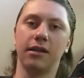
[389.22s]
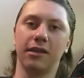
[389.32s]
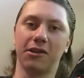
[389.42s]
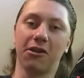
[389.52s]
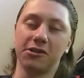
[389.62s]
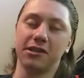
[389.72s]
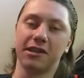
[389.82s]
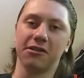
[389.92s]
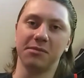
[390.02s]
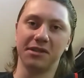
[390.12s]
Lagrange's
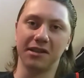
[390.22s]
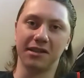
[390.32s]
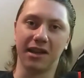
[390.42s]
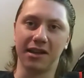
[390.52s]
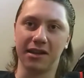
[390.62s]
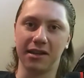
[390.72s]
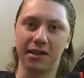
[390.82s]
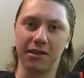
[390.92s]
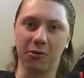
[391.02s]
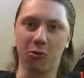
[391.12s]
theorem says that
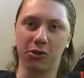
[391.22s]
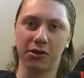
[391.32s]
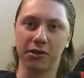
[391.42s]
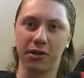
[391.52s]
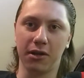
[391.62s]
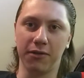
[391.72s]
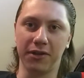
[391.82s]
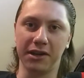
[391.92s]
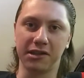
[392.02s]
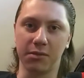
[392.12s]
the order of
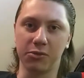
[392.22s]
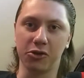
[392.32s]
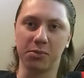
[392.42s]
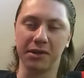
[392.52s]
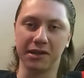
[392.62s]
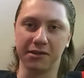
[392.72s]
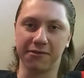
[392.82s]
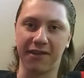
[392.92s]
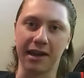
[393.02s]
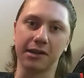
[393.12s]
any subgroup is a
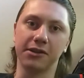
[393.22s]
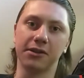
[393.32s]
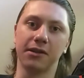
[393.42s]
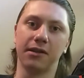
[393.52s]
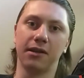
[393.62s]
factor